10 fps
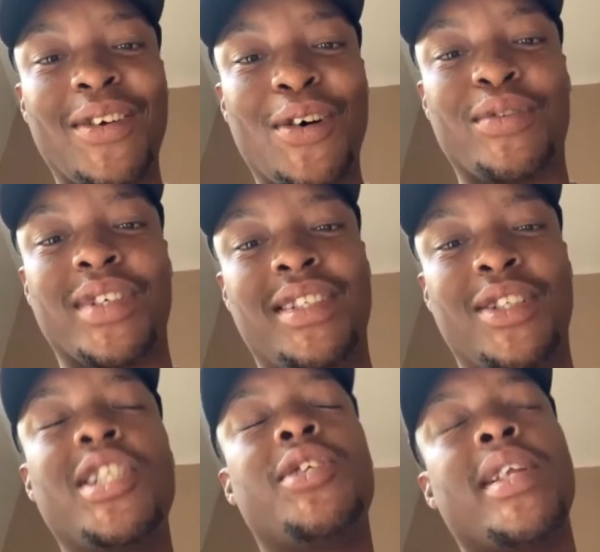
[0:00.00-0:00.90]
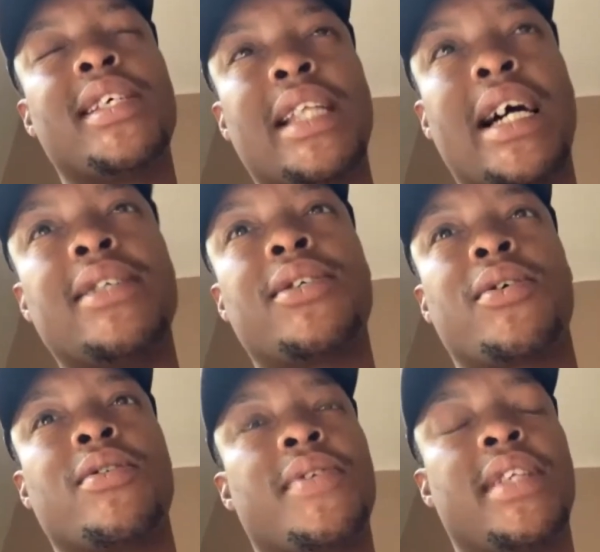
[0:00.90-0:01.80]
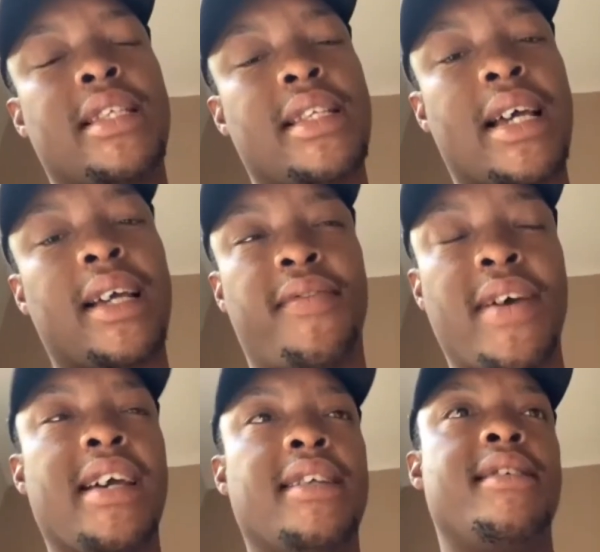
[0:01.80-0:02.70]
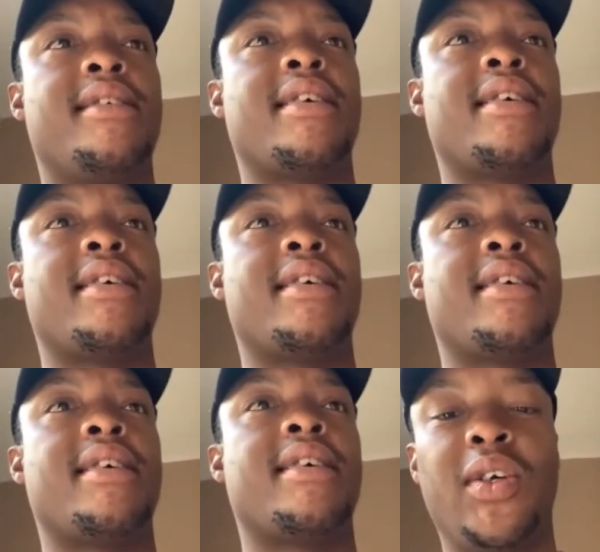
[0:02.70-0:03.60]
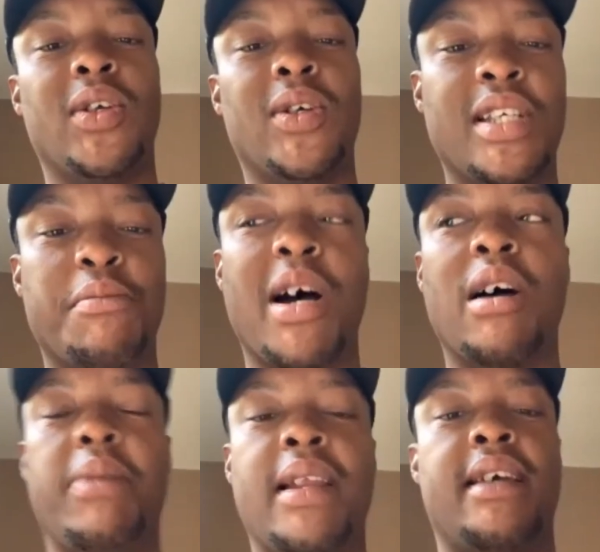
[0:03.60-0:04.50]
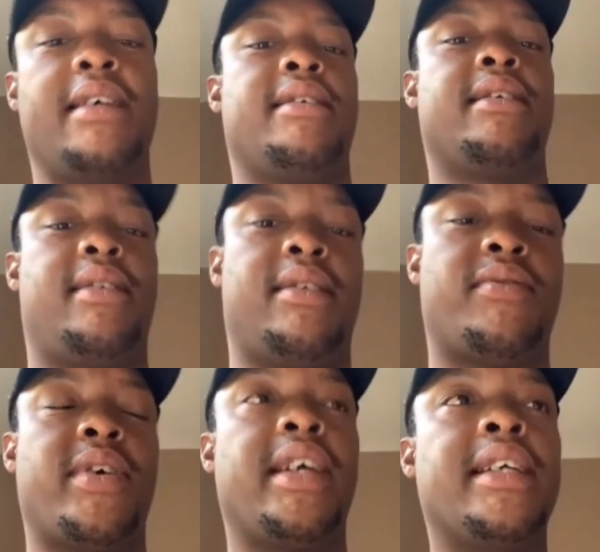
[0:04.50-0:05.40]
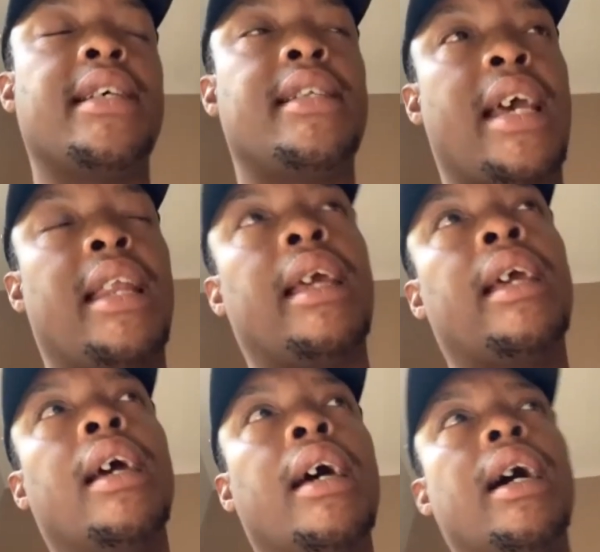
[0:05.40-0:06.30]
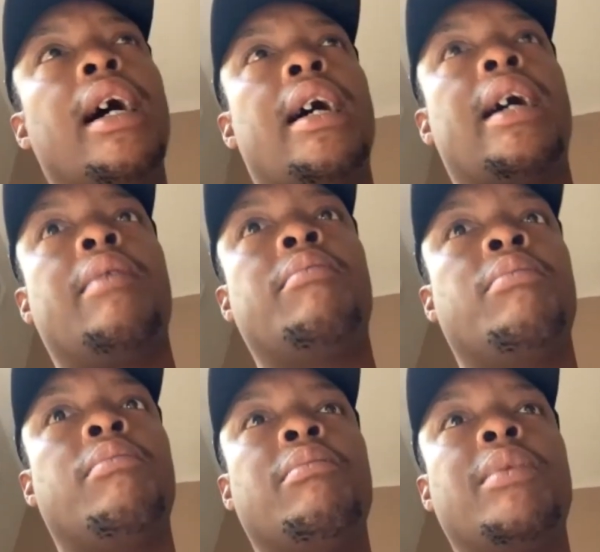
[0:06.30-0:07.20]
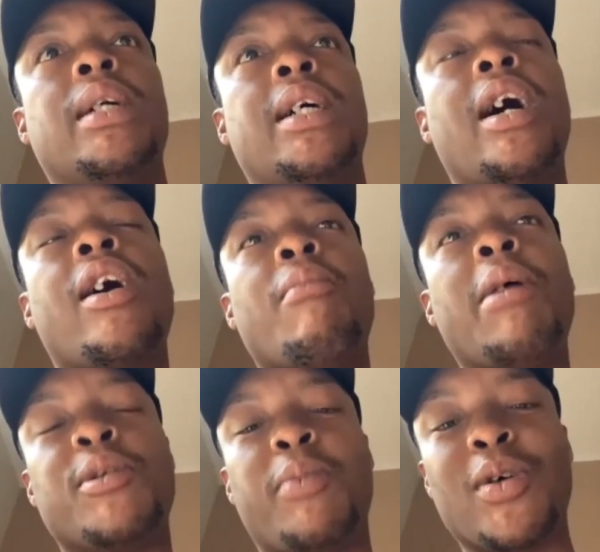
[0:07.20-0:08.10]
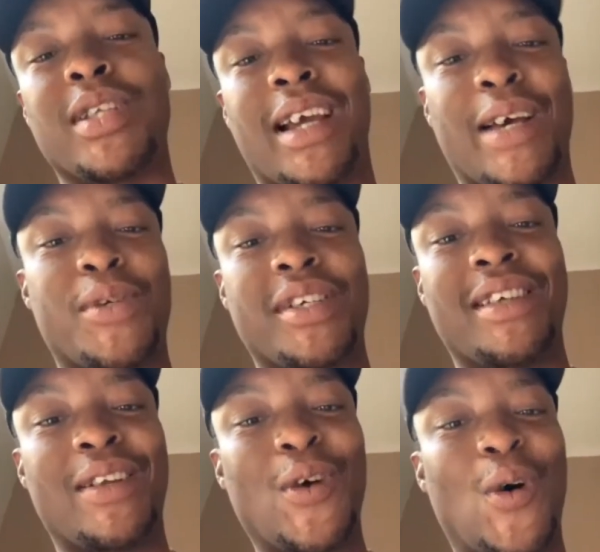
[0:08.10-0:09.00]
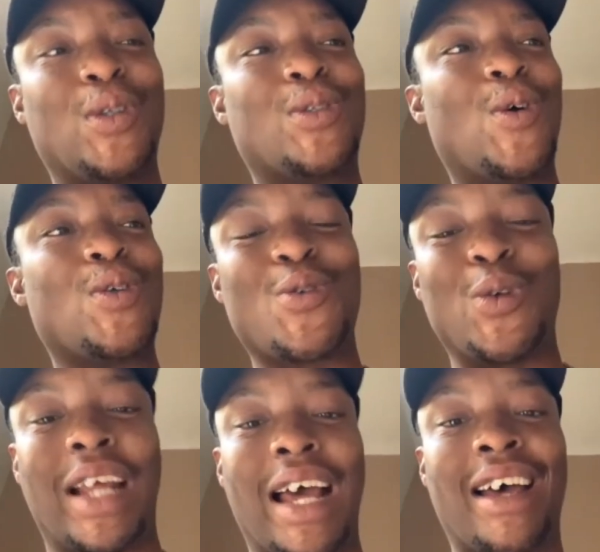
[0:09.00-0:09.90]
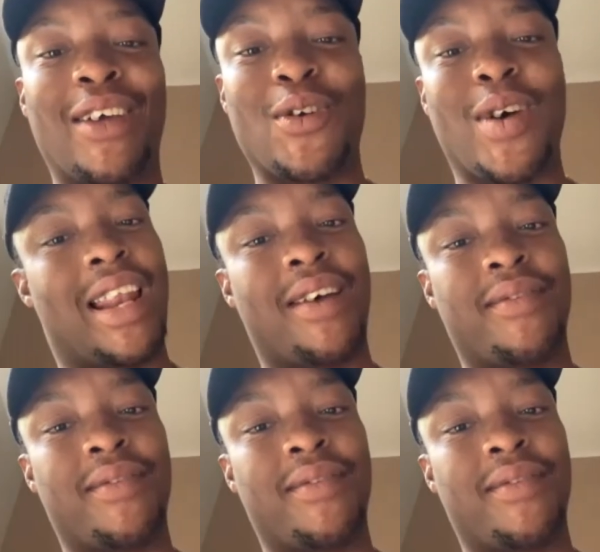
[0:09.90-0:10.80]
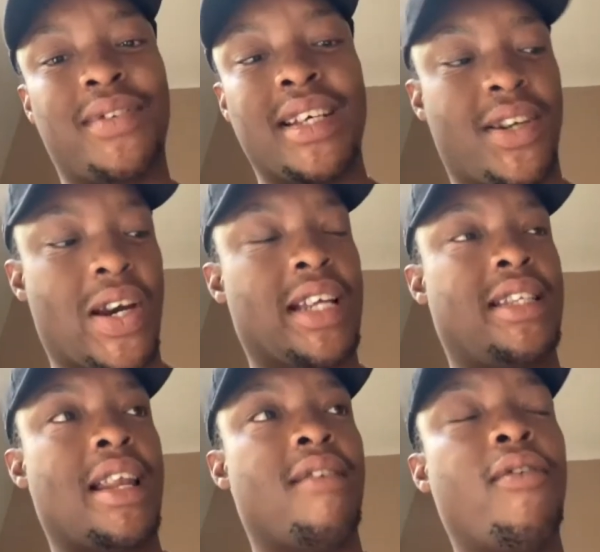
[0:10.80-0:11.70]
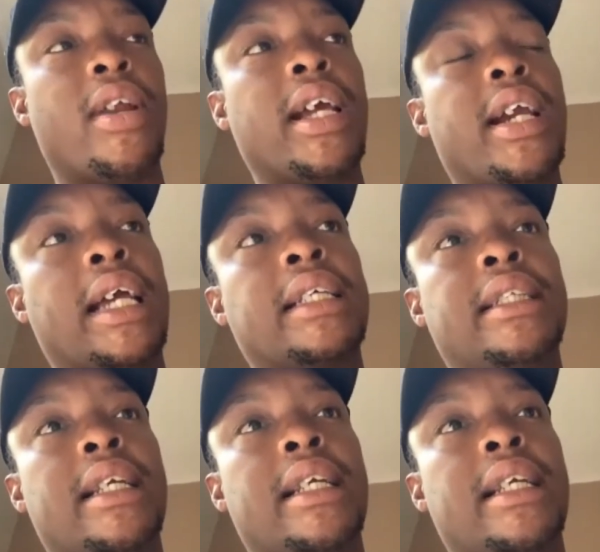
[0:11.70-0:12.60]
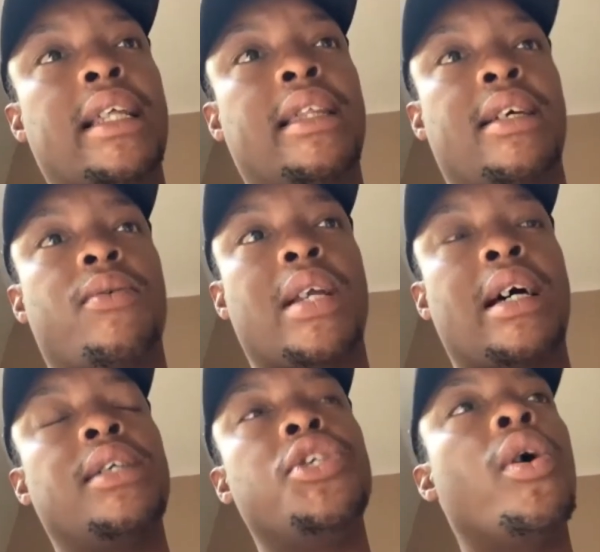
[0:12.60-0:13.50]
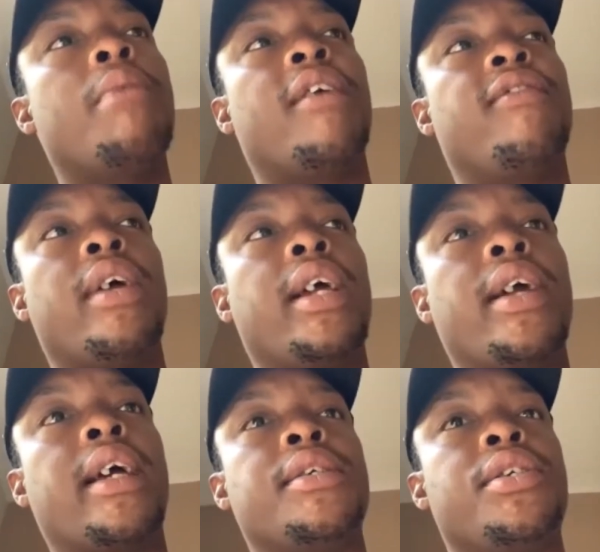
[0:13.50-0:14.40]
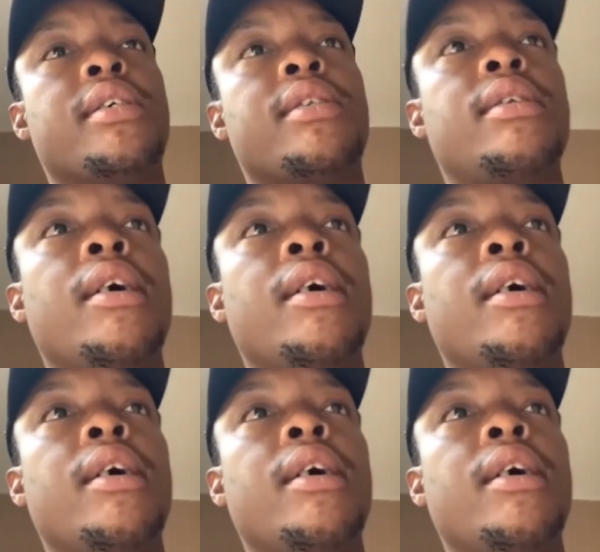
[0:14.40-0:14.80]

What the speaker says: over T20 is nice, because obviously there's like fans and there's power plays. It's very entertaining. I don't know, maybe it's because like I'm just an old school guy. I love Test cricket, I love 4-day cricket, and I think what I enjoy about 4-day cricket is just